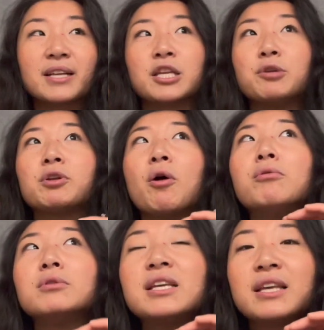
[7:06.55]
And you would
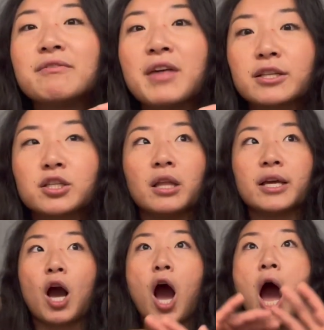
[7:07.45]
only give that to
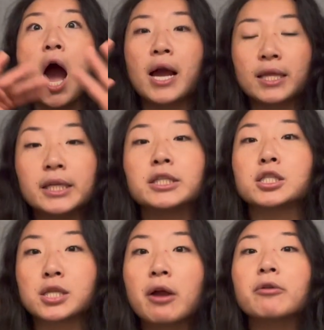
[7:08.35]
like highly
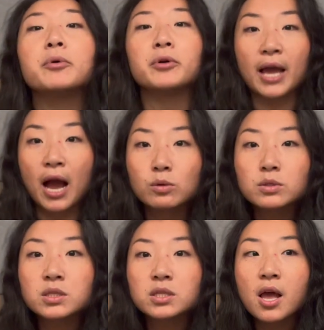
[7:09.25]
desirable
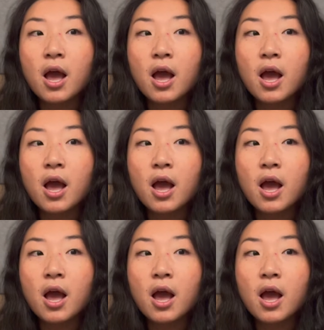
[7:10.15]
accounts